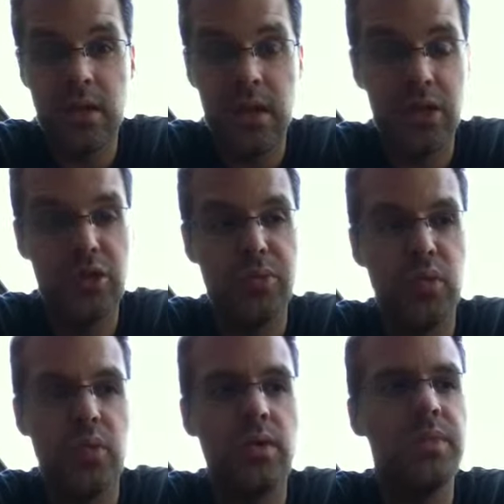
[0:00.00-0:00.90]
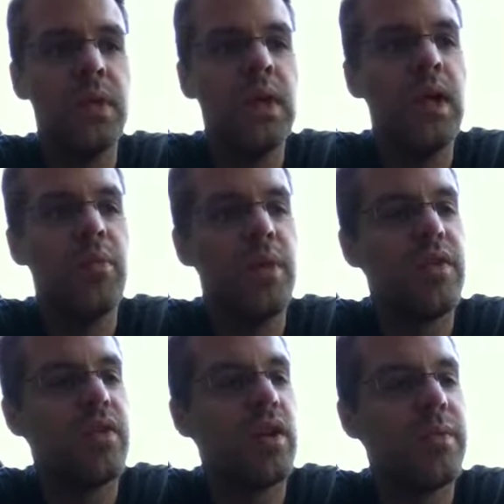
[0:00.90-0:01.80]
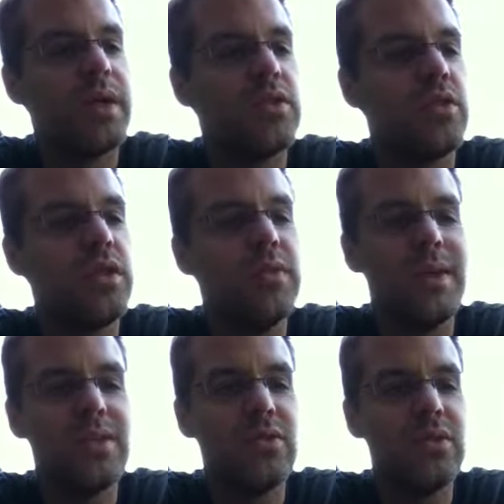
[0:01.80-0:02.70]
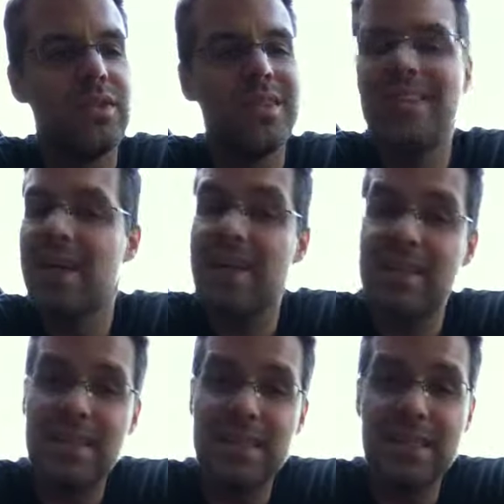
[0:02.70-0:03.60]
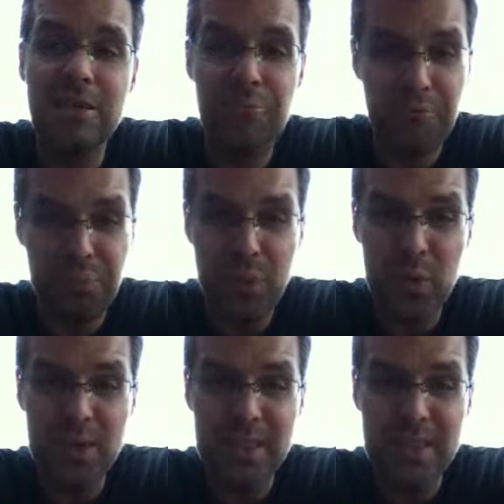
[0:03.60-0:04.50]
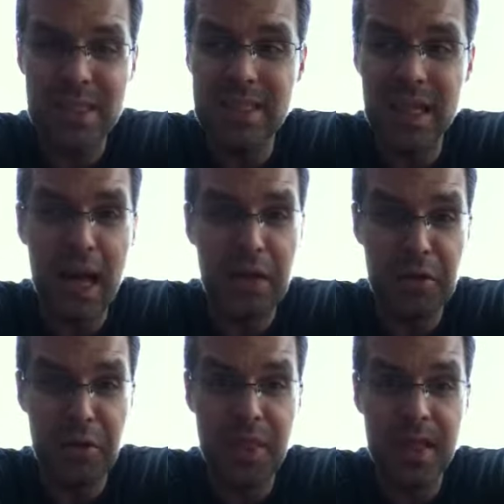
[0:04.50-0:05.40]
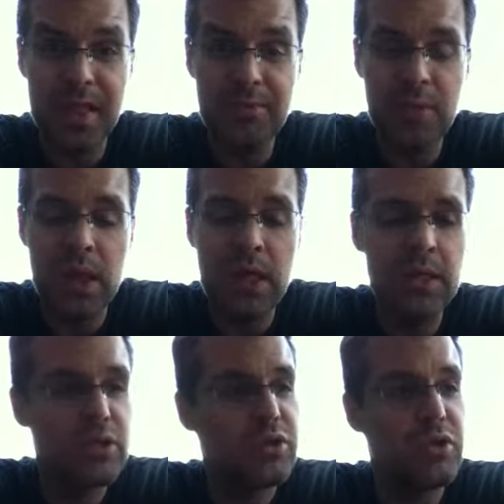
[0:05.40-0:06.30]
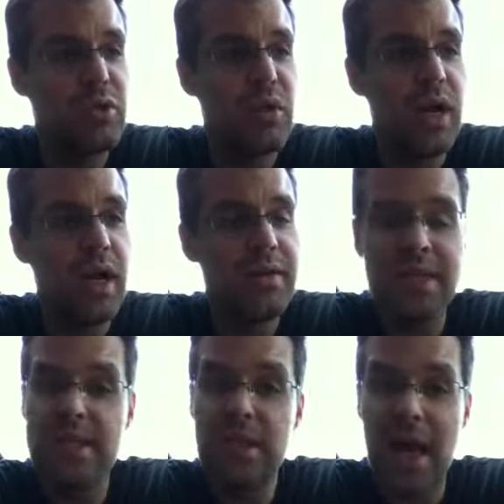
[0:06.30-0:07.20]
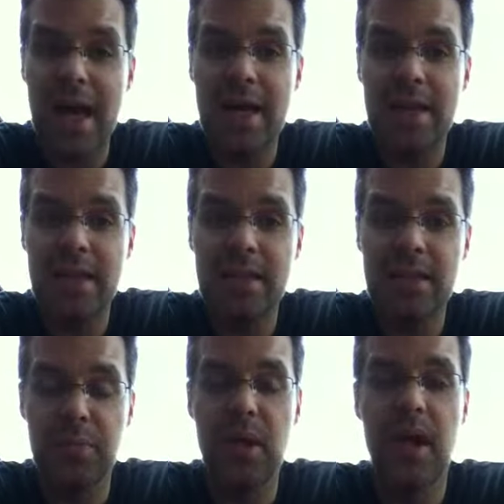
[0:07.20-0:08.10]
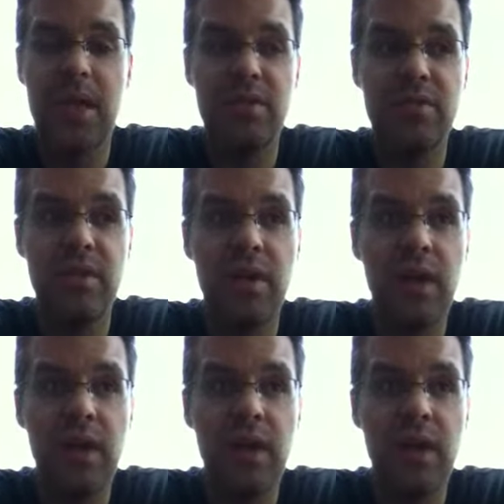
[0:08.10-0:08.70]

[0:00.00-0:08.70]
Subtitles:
in your pool. But for my soil is slightly acidic, which is not a good thing. So I need to add some kind of